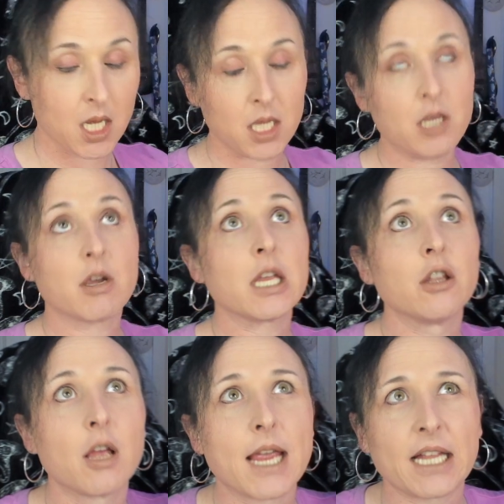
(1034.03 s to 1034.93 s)
you can
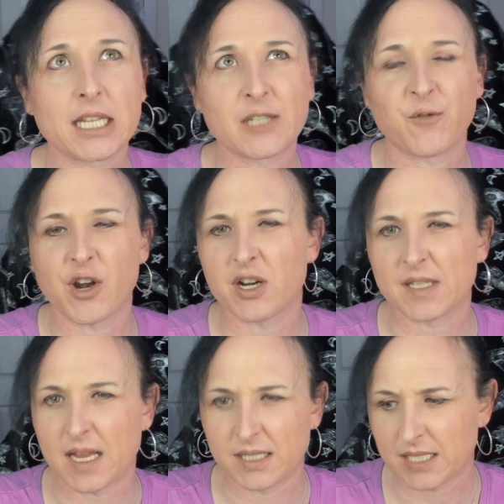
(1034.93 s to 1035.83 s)
look at this for your
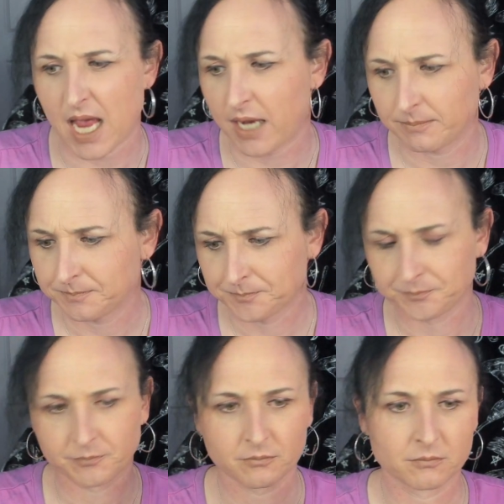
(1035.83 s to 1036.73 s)
sun sign.
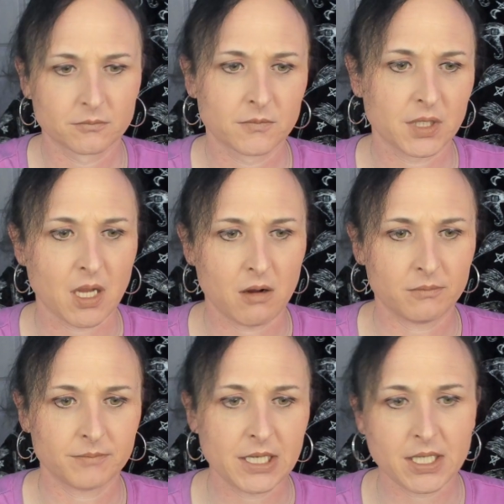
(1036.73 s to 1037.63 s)

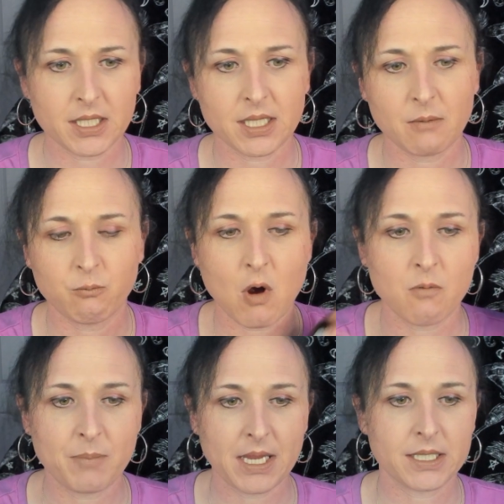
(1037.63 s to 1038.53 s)
So it
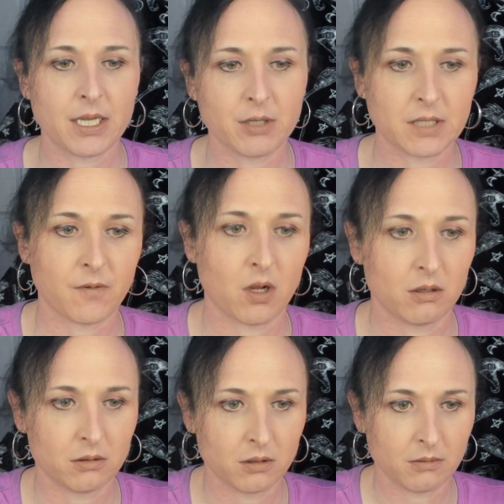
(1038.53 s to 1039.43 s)
won't be as useful.
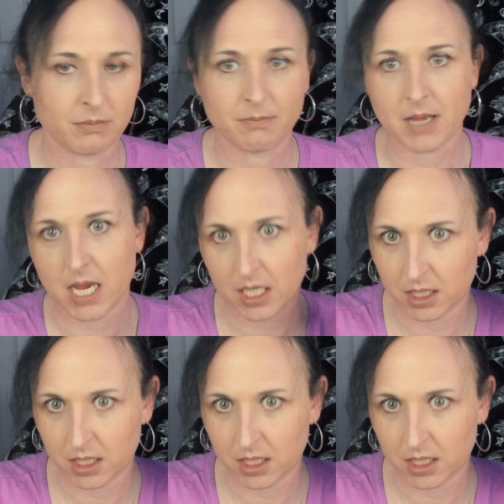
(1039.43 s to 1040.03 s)
But